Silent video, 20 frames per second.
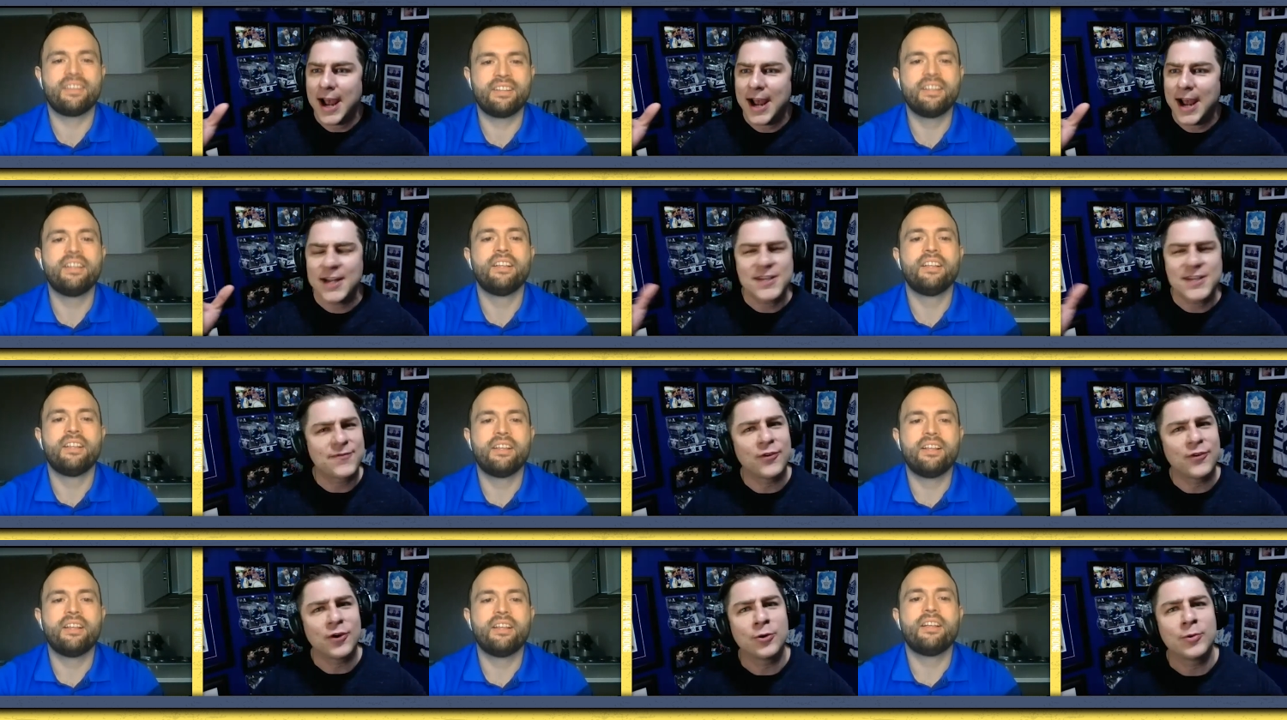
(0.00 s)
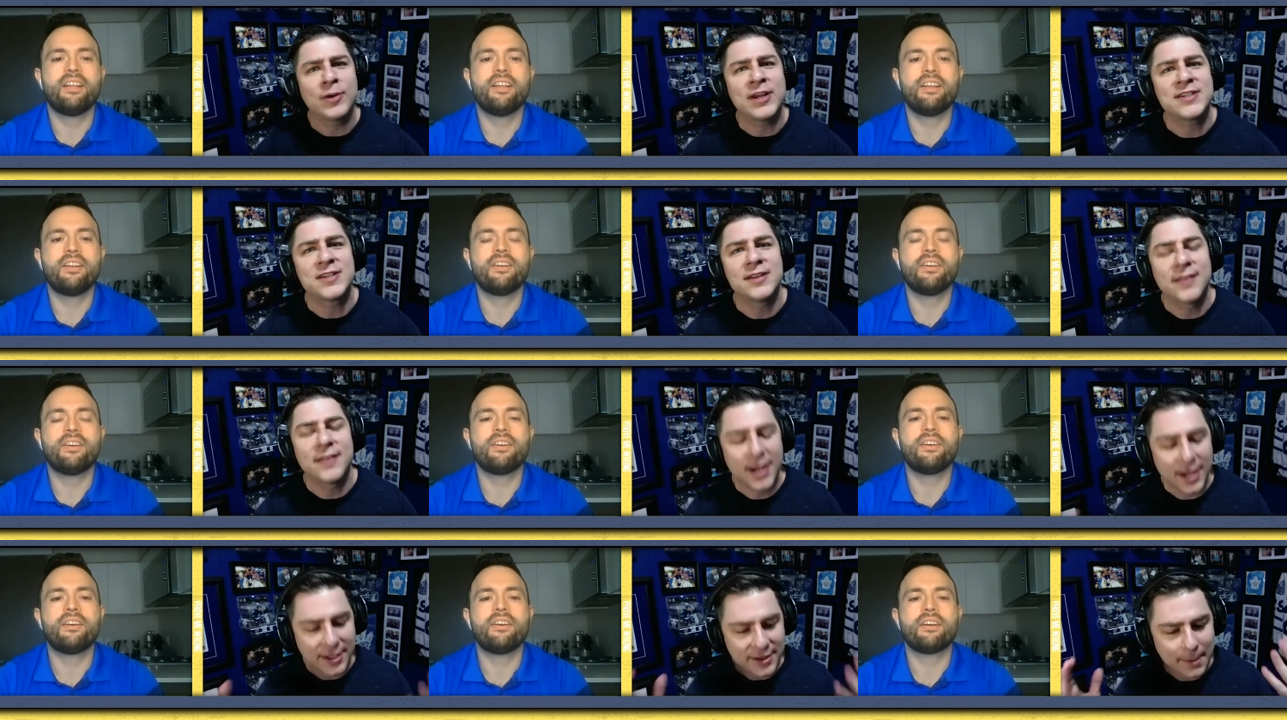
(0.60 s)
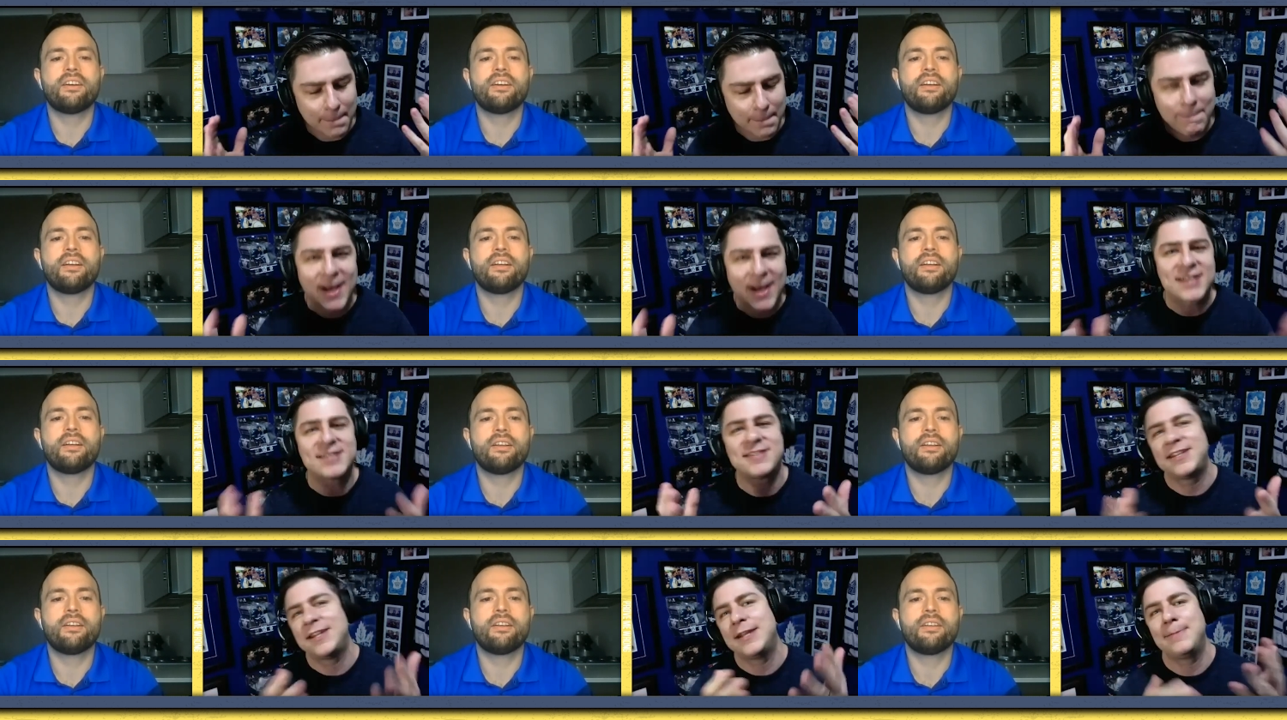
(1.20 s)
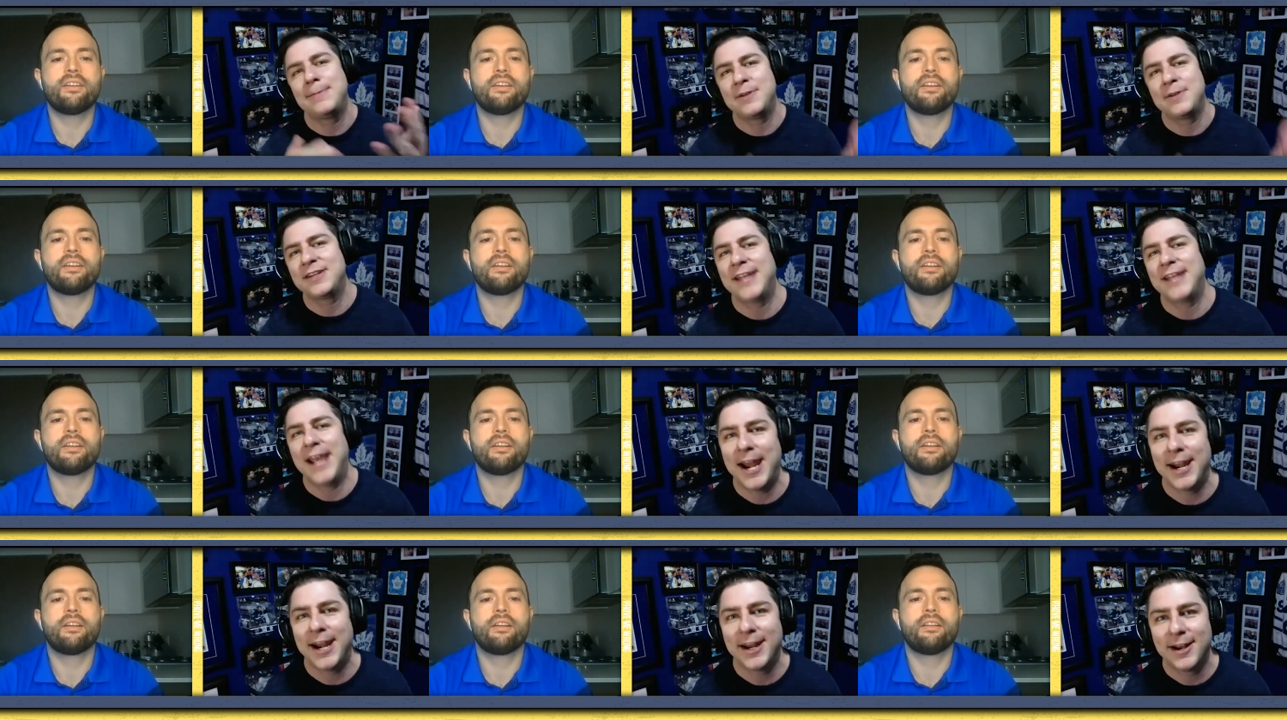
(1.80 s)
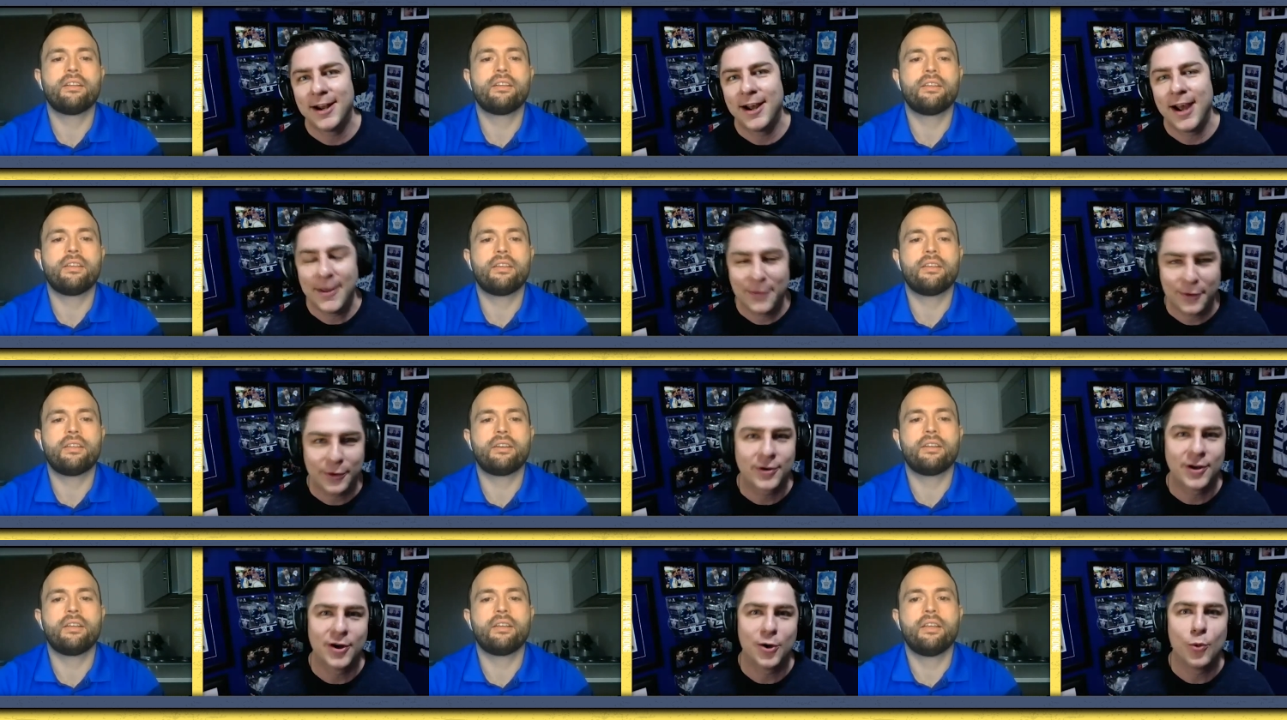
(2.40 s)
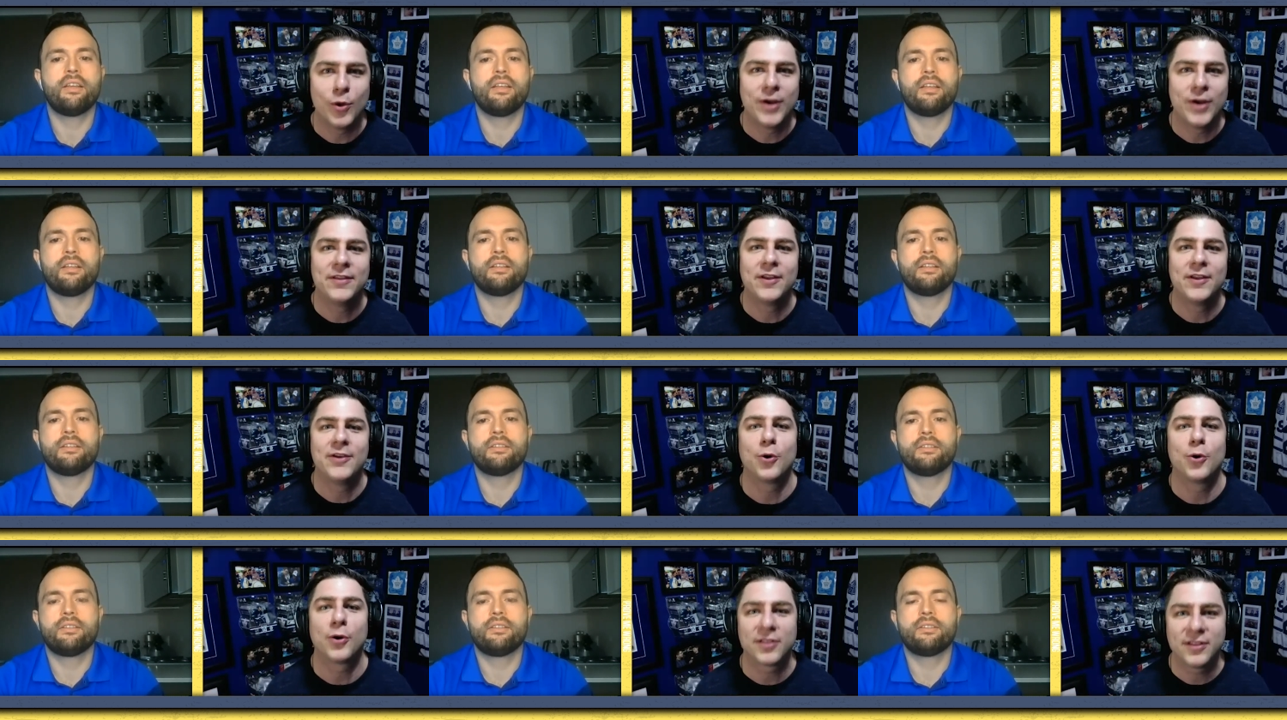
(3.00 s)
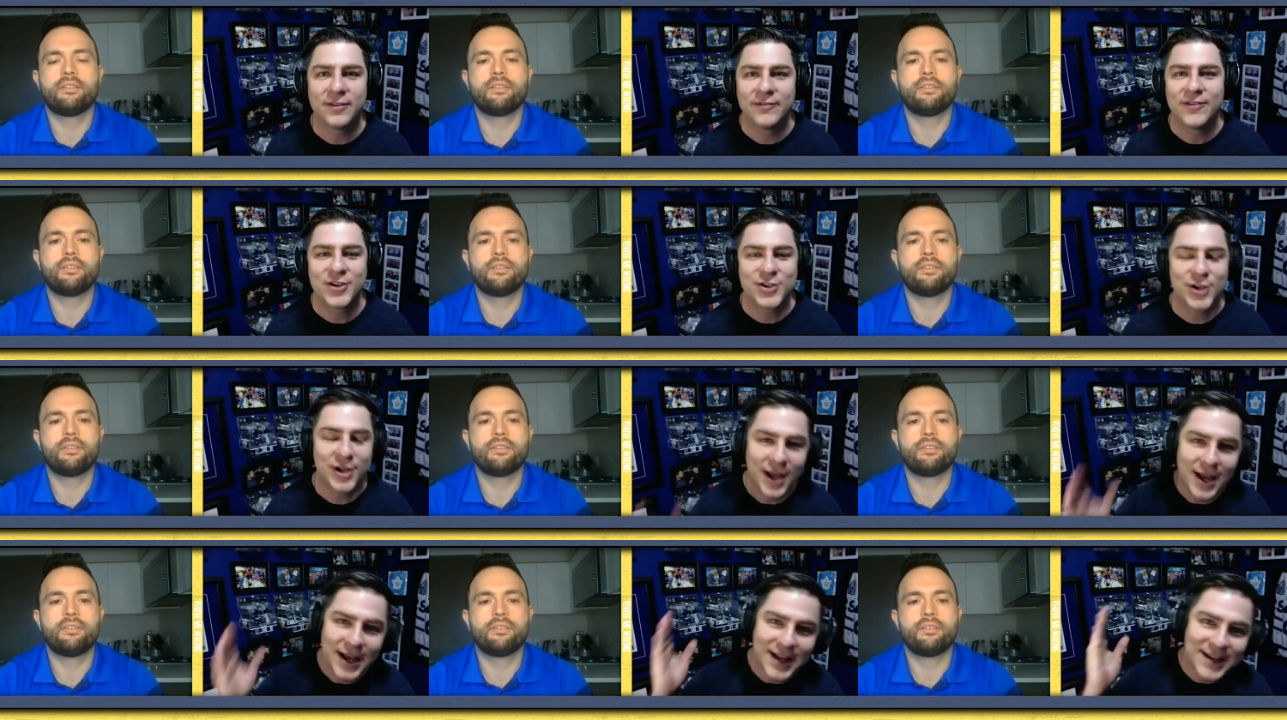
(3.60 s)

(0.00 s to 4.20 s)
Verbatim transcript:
Speaker 1: And it's for a reason. They got the best team in Canada and they're going to win the North Division.